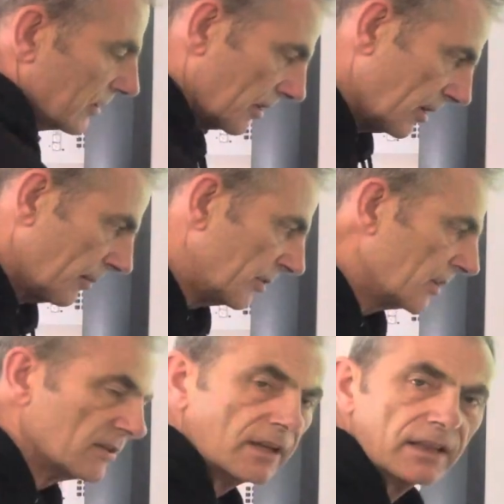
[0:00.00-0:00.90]
you'll
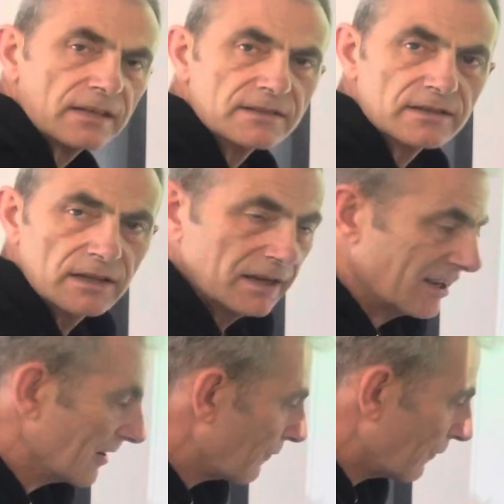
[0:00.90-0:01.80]
appreciate that's,
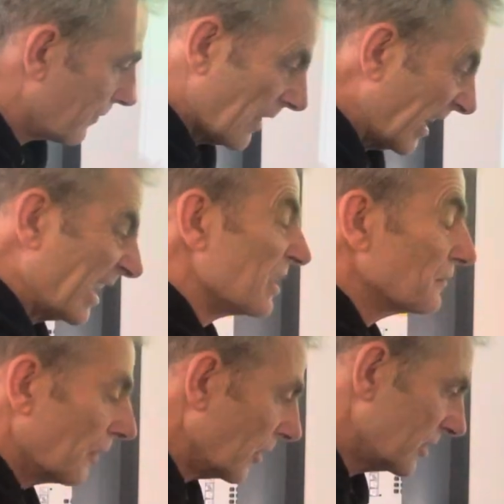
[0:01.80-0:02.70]
that is
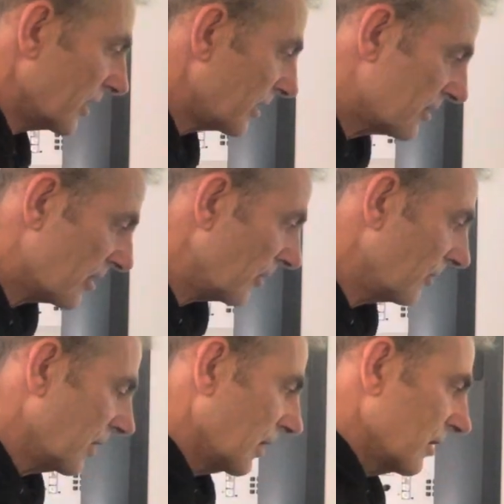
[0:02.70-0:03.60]
virtually 2.
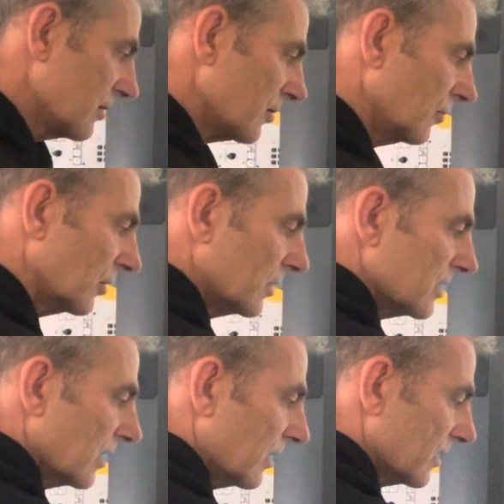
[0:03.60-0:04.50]
So we're going to
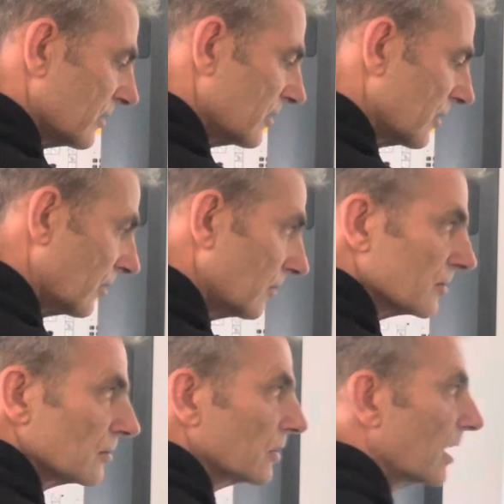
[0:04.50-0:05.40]
say that that's 2. So the